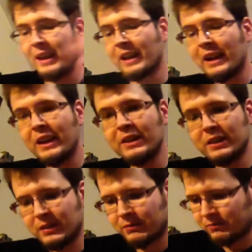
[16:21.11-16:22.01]

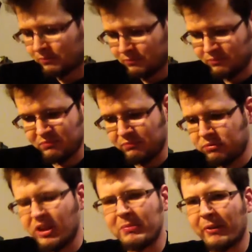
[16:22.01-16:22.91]
and
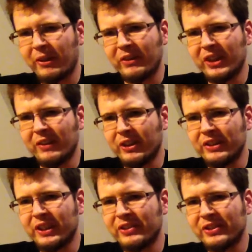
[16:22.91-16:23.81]
probably my favorite game on the
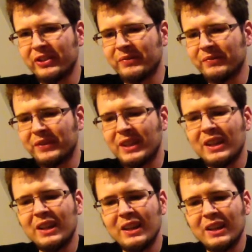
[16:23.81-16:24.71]
entire system.
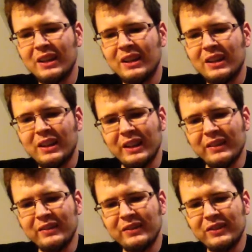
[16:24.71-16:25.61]
Like,
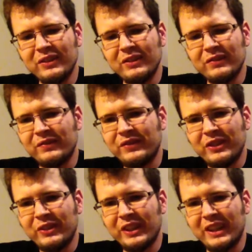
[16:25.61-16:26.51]

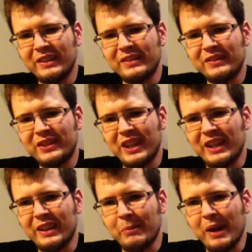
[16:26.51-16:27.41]
you really can't say
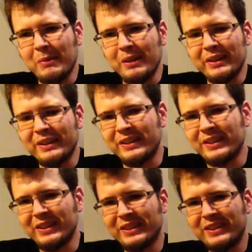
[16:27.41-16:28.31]
anything bad about this
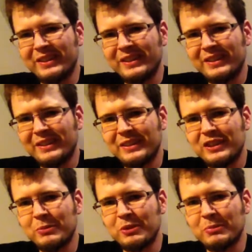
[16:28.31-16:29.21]
series.
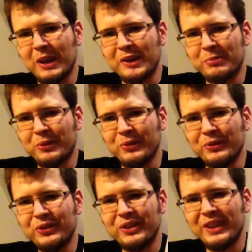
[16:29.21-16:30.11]
Super Smash
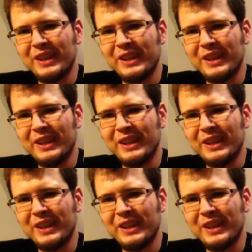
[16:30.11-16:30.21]
Bros.